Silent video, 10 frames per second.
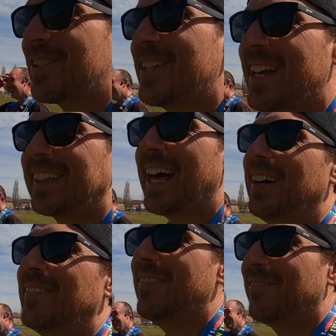just said I've
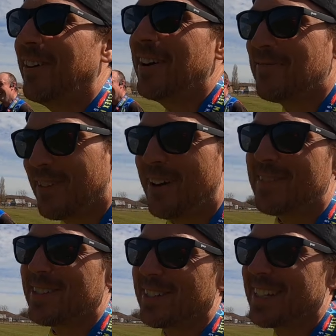done a 135.
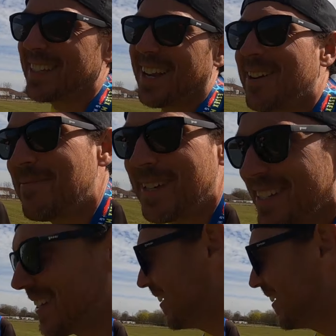He's looking at Toby's.